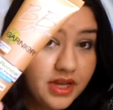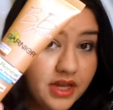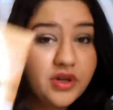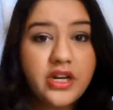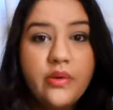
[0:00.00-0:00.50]

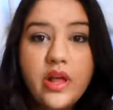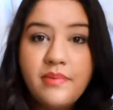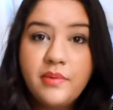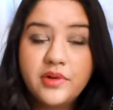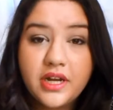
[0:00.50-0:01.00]
Which I know a lot of
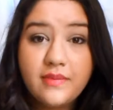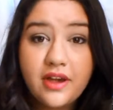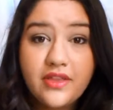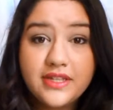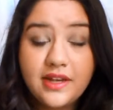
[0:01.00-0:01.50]
people were talking about
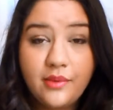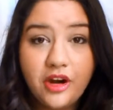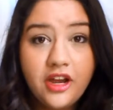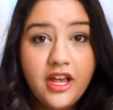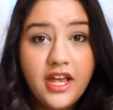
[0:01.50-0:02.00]
in the summer,
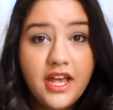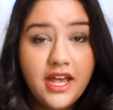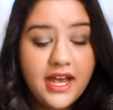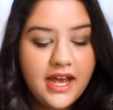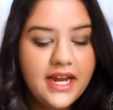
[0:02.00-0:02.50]

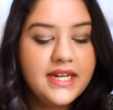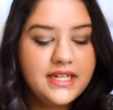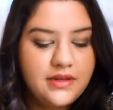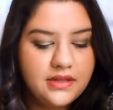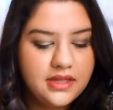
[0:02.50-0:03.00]
and I did
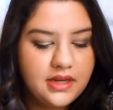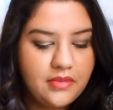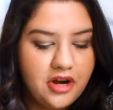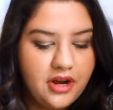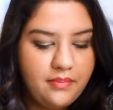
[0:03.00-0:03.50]
use it in the
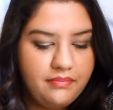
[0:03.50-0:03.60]
summer.